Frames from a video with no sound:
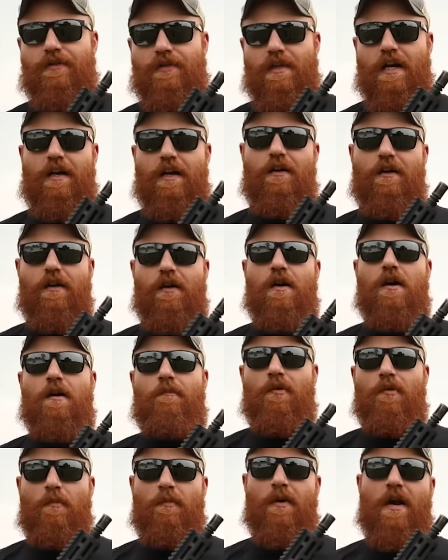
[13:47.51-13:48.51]
It's not a
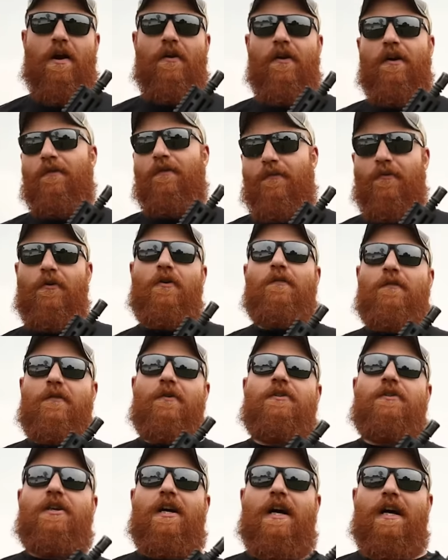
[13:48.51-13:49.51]
preparing for a
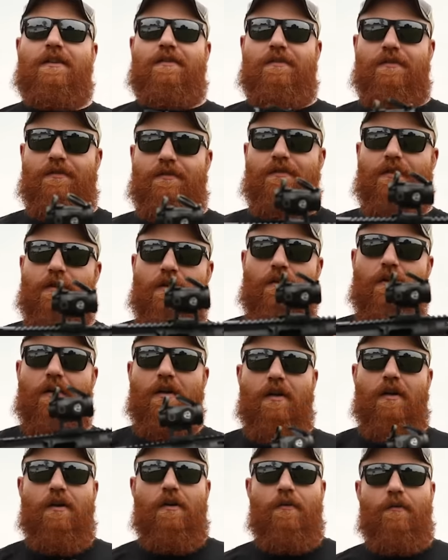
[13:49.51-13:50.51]
first shots. So
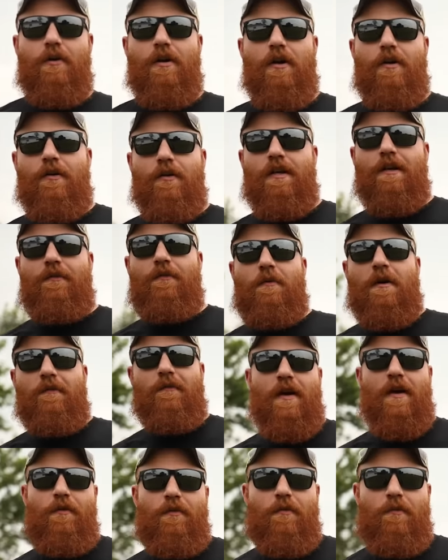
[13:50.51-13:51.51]
we'll go give you my
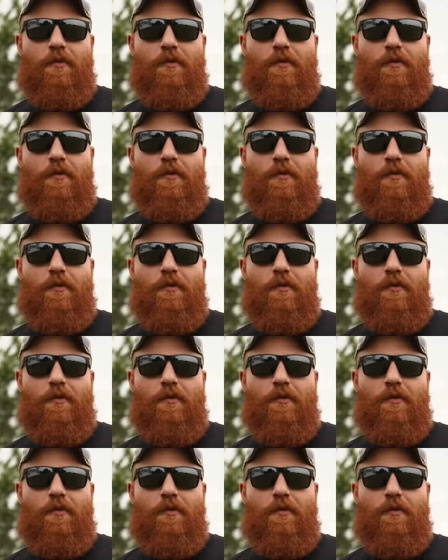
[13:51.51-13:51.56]
final